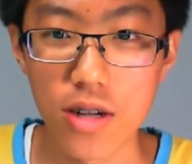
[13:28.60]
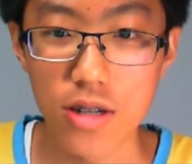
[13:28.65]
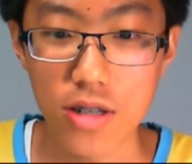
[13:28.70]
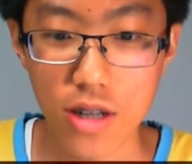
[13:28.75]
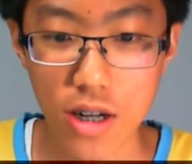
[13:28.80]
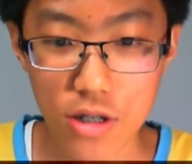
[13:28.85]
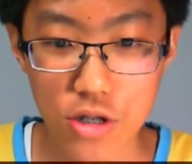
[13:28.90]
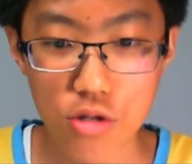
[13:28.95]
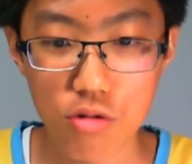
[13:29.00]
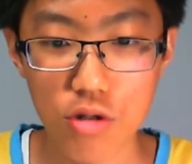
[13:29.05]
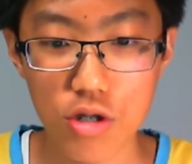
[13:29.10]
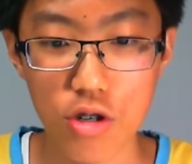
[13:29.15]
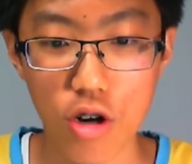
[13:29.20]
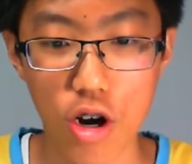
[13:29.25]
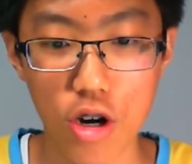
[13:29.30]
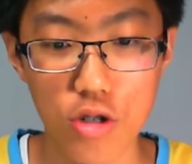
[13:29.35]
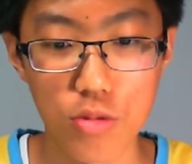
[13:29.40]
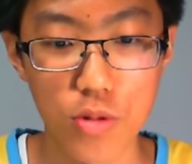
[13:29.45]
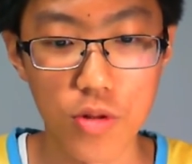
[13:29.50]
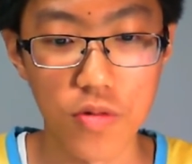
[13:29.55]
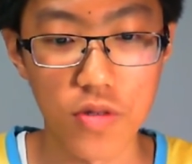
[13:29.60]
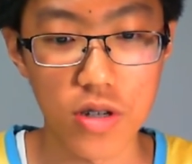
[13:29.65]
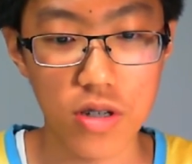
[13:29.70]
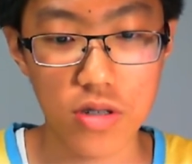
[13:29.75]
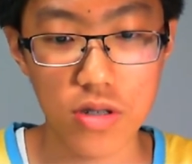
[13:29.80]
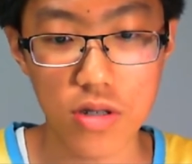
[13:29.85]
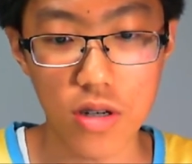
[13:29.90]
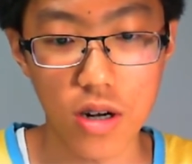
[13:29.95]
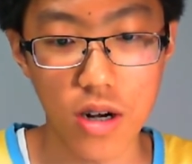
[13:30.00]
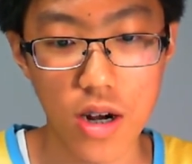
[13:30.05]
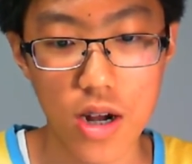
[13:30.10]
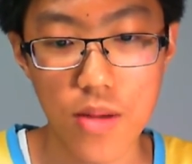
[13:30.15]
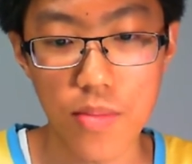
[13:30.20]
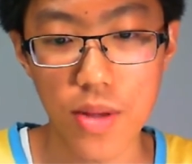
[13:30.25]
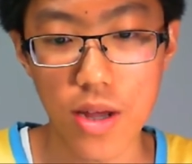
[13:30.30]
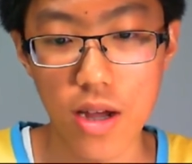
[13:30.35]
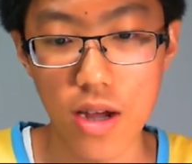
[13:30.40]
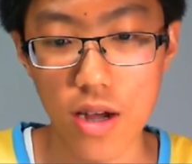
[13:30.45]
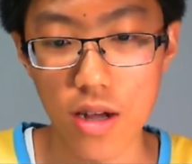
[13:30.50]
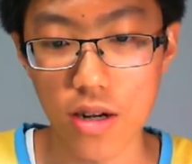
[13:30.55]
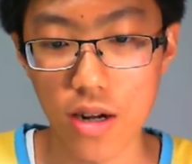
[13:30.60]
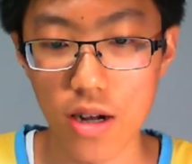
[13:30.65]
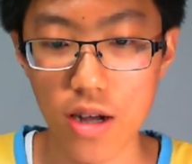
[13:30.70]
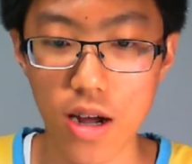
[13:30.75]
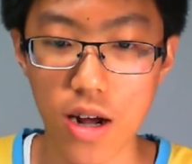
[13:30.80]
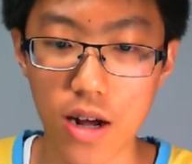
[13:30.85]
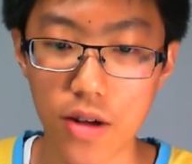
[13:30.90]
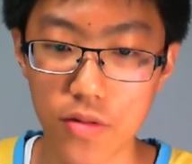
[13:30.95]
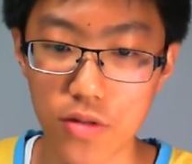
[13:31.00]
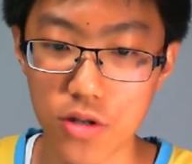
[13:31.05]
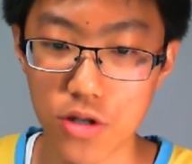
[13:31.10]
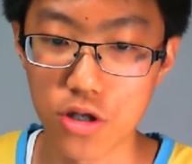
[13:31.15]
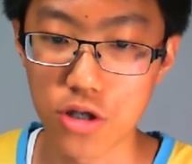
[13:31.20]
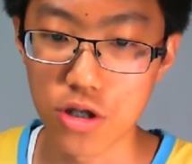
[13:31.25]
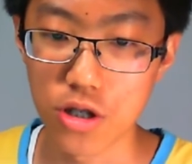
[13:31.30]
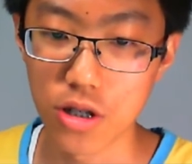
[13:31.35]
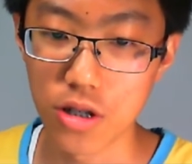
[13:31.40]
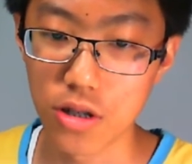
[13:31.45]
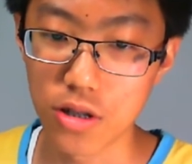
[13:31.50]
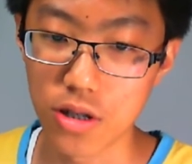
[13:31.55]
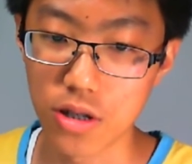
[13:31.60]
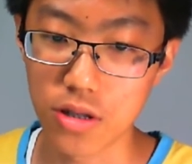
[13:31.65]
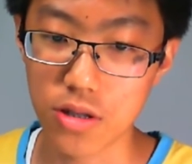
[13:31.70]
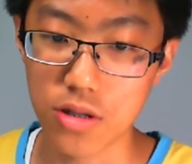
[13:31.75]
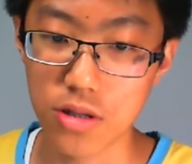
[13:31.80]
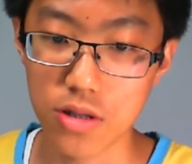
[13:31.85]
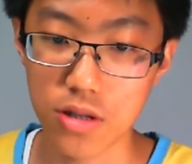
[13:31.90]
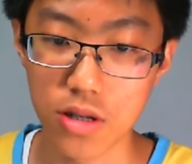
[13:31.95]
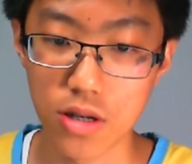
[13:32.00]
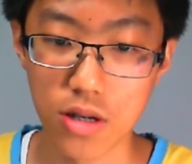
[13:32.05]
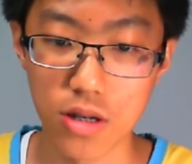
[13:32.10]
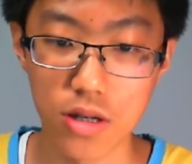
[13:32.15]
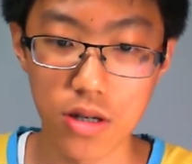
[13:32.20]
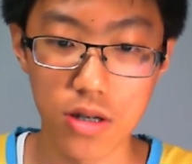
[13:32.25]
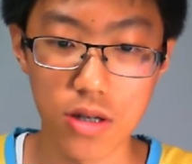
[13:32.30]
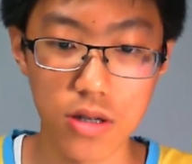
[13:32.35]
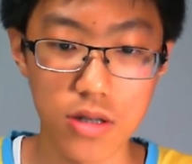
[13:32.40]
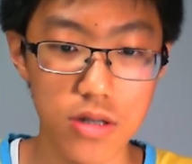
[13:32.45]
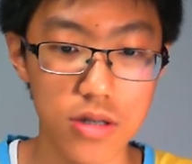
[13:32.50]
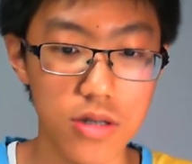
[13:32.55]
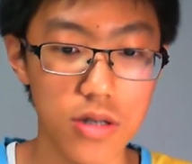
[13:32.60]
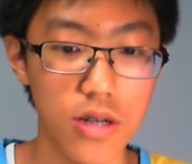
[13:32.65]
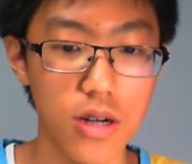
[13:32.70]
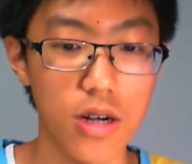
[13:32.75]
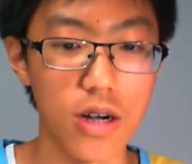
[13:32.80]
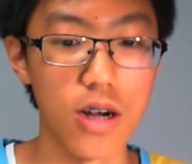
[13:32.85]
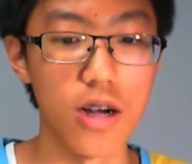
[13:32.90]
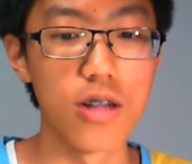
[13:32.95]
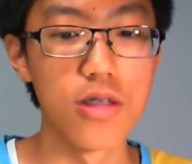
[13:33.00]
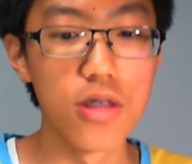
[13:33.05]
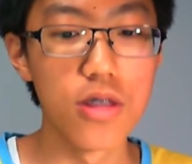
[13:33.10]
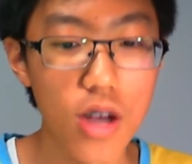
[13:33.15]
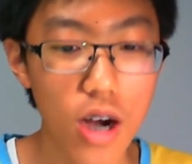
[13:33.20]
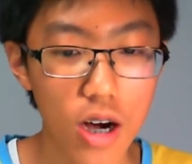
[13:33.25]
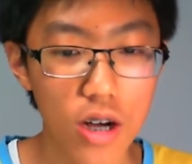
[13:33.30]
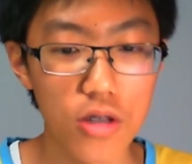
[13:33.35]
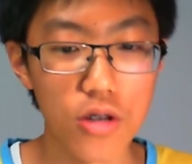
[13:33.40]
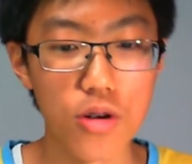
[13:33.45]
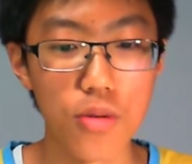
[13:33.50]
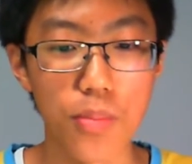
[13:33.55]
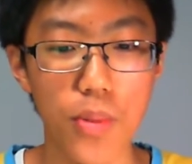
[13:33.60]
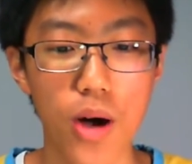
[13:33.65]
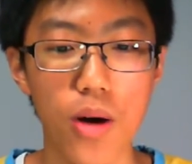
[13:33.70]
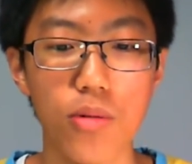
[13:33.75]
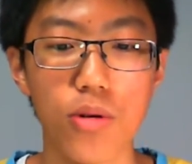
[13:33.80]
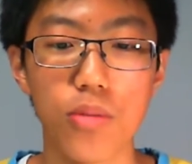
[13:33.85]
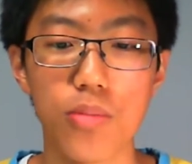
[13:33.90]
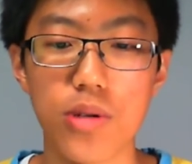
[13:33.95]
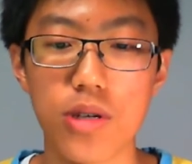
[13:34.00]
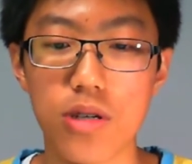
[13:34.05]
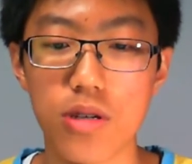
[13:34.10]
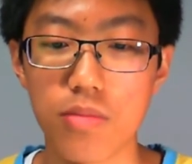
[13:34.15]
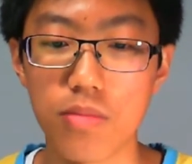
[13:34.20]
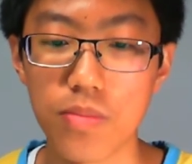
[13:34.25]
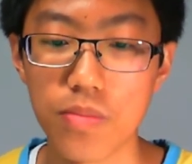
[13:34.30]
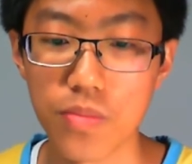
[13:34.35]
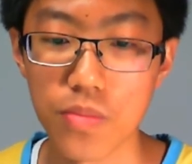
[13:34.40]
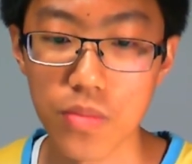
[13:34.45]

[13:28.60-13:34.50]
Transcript: gets to a charge move this time and I have to shield it. It is another Bubble Beam.